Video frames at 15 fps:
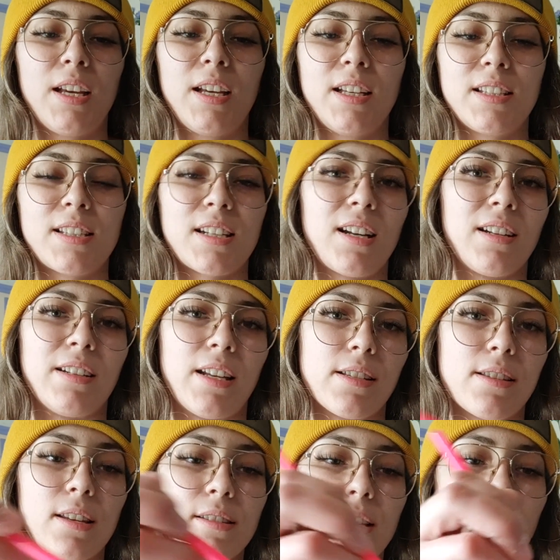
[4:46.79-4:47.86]
it's not
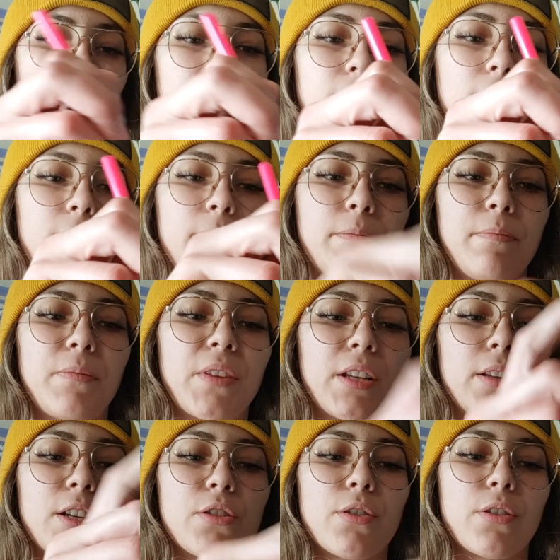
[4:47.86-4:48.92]
necessary
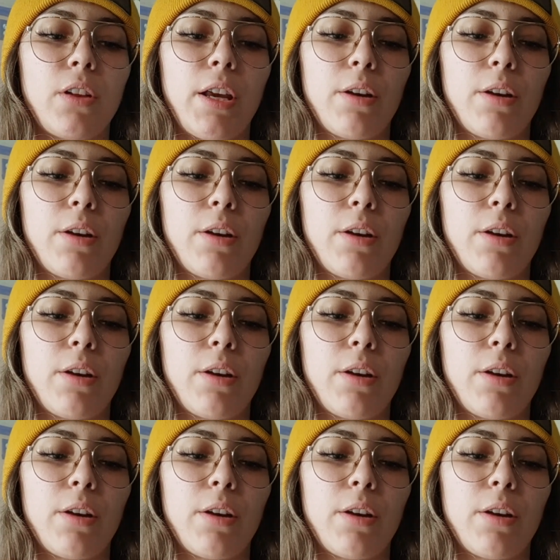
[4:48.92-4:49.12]
unless you're